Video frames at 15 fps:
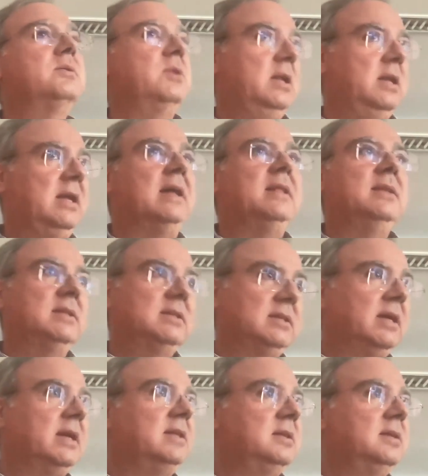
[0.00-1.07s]
really
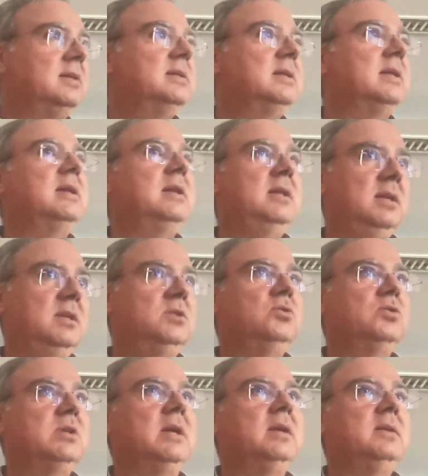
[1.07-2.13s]
understand that they need
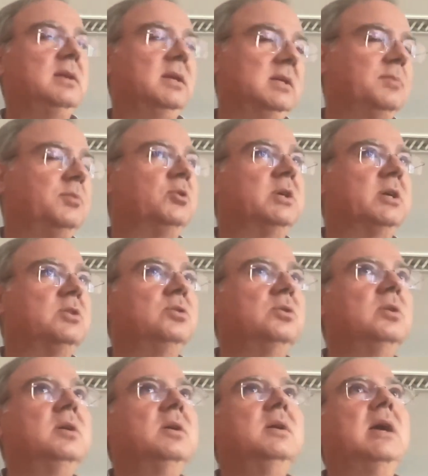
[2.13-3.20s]
to take data protection